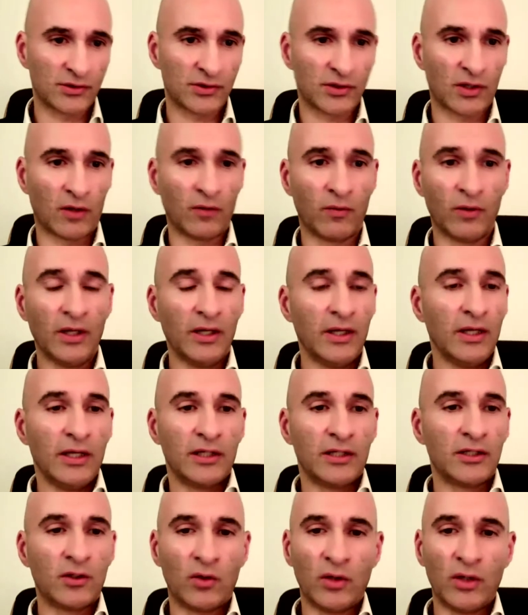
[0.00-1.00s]
So,
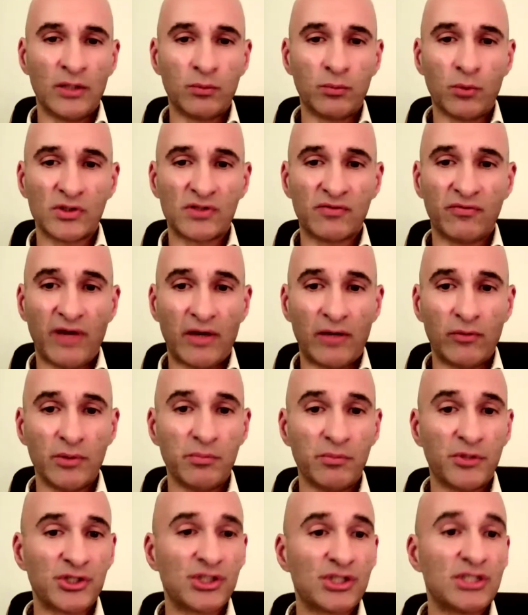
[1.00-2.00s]
you know, it was
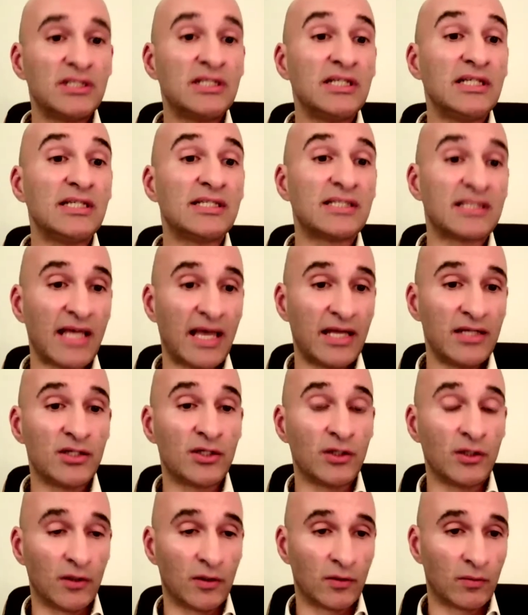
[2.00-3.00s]
very much
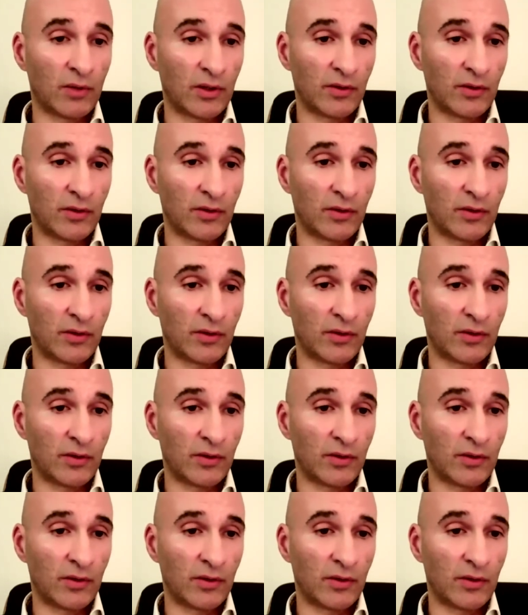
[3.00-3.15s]
decentered.